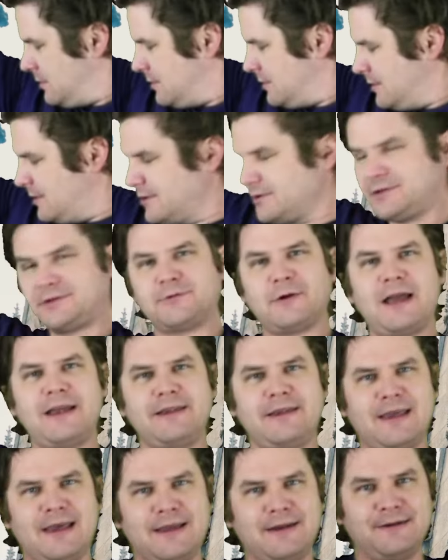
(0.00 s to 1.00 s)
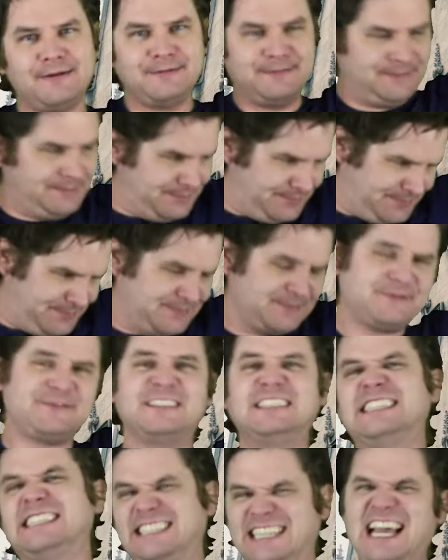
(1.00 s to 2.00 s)
No sweat yet.
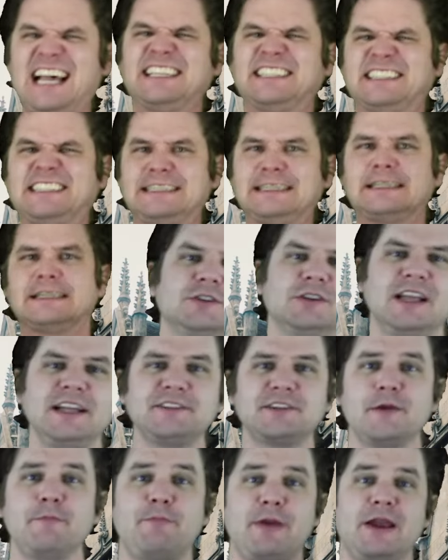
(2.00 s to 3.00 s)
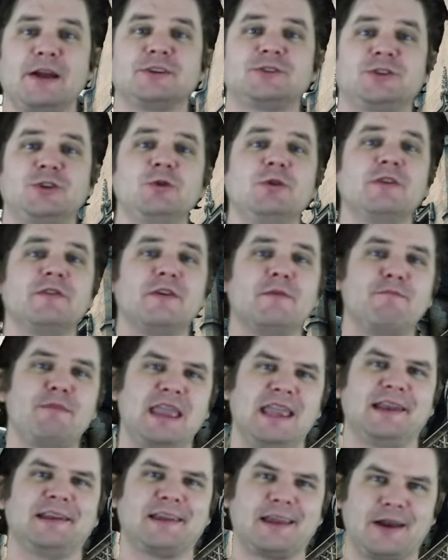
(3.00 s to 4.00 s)
Fantastic. So let's compare 2 of the
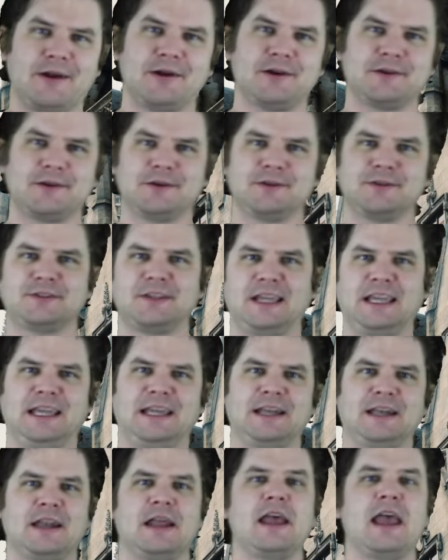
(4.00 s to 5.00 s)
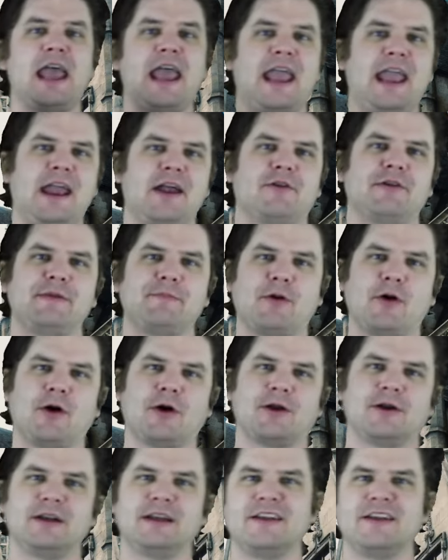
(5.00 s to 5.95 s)
main characters in Harry Potter.